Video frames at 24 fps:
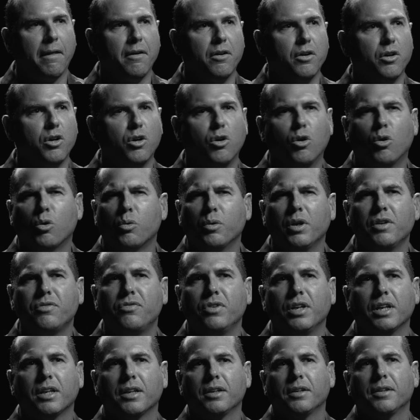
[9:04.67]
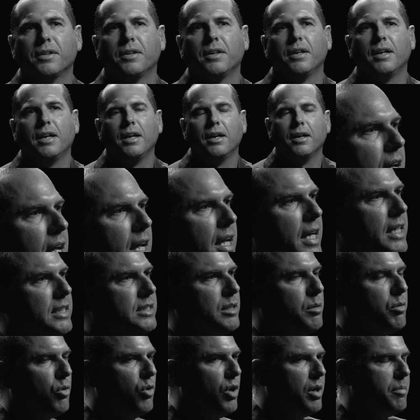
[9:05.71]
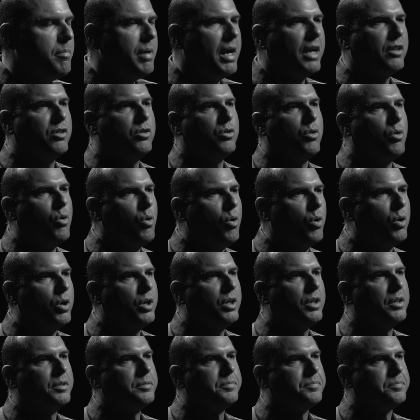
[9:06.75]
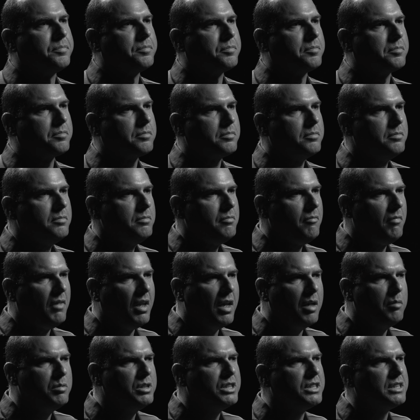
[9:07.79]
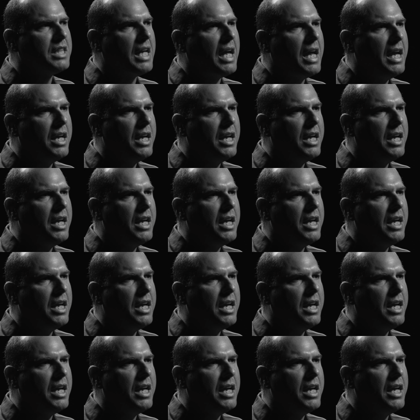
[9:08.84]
uh, horrific. As I'm going back to court, I'm just